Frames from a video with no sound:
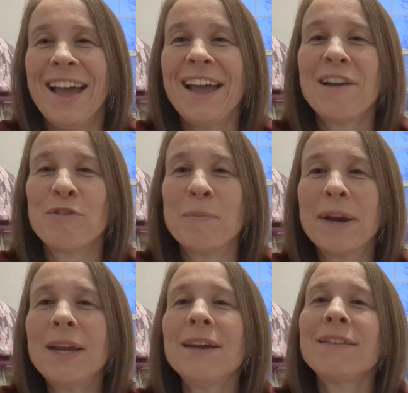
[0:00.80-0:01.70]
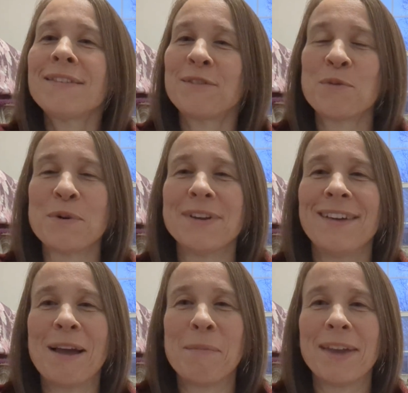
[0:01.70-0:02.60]
Hey everybody, it's story
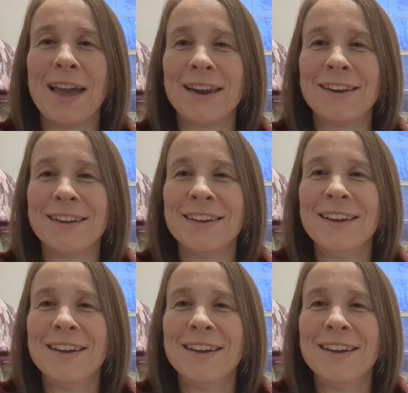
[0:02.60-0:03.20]
time again.